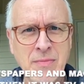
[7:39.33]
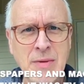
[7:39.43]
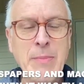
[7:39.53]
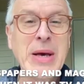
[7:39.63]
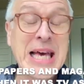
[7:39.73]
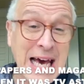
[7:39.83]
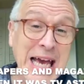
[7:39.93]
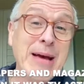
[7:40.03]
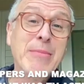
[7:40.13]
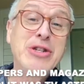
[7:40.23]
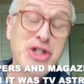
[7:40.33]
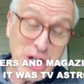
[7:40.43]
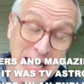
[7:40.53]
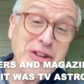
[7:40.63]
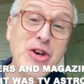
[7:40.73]
It became a
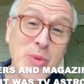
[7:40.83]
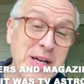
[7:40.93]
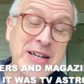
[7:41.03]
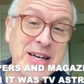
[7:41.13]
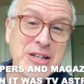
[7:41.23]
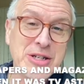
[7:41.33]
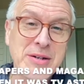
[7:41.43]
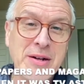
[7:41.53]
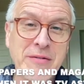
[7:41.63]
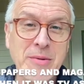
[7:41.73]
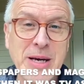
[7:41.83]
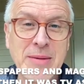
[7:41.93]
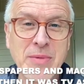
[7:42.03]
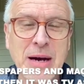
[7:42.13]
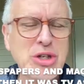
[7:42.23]
genuine addiction for me.
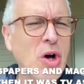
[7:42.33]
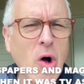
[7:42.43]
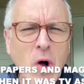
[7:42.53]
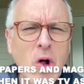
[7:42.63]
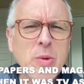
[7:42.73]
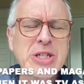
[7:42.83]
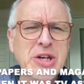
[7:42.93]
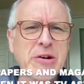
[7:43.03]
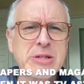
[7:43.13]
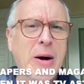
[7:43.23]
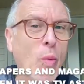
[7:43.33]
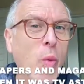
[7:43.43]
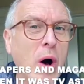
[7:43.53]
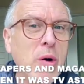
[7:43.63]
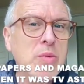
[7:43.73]
I was always curious about
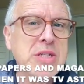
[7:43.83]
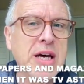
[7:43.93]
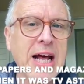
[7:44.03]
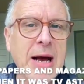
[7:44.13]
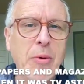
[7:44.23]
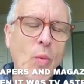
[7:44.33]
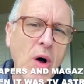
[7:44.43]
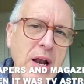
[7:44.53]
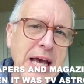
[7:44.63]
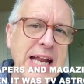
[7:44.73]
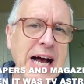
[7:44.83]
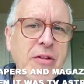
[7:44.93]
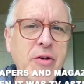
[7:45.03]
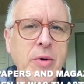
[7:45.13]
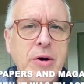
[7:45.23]
what was going to happen, what lay
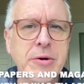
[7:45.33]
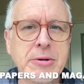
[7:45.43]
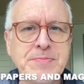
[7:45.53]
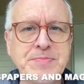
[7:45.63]
down the road.